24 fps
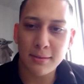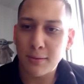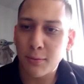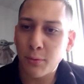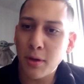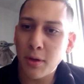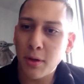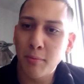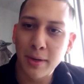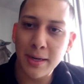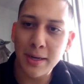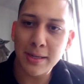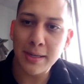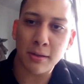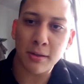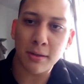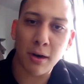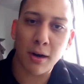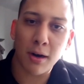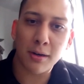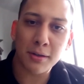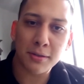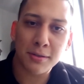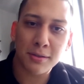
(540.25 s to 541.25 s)
we must
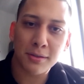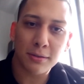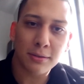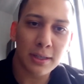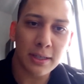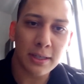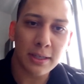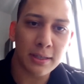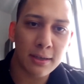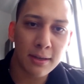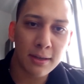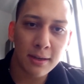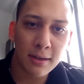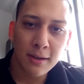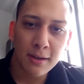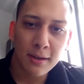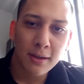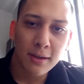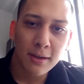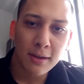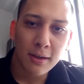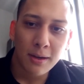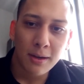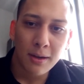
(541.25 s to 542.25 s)
also lead.
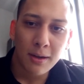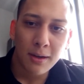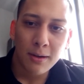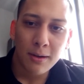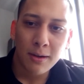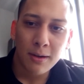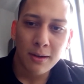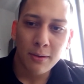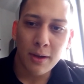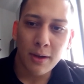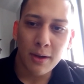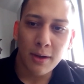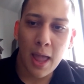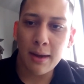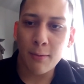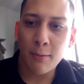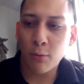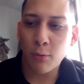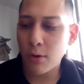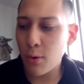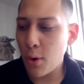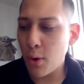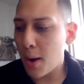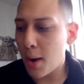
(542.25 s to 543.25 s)
And
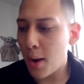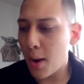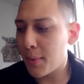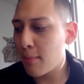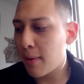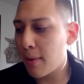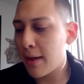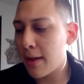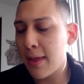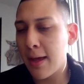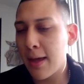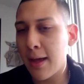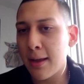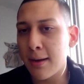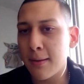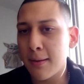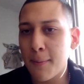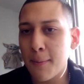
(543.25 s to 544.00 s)
what do I mean by that?